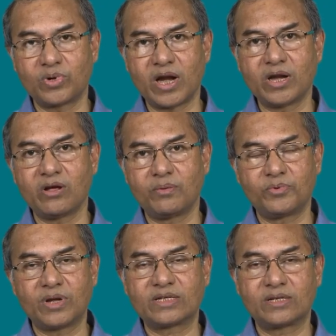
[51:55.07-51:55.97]
and you have
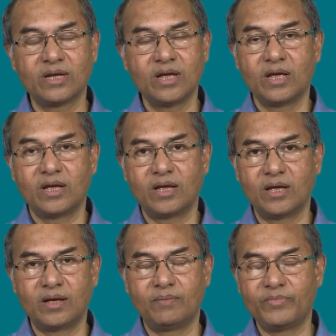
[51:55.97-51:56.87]
to
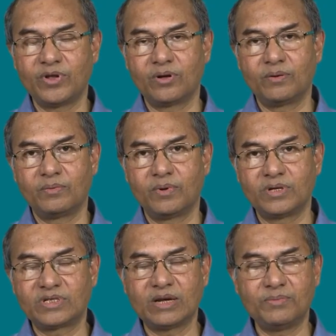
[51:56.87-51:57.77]
uh, you know uh,
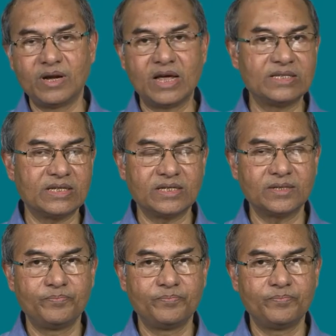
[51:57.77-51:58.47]
stabilize it.